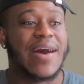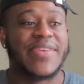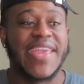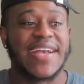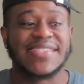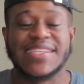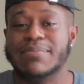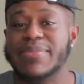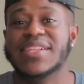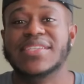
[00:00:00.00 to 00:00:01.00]
He has the
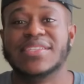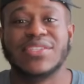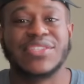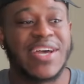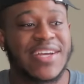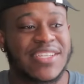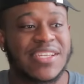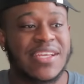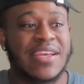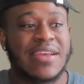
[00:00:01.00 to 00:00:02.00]
ability to
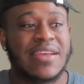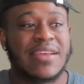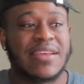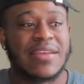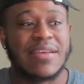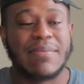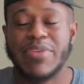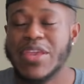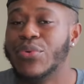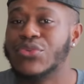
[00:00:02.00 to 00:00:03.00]
touch
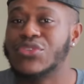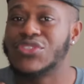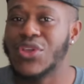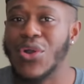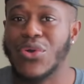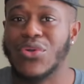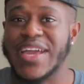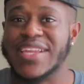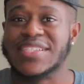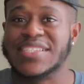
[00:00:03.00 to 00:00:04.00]
people's soul
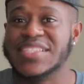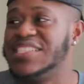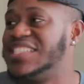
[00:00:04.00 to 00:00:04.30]
and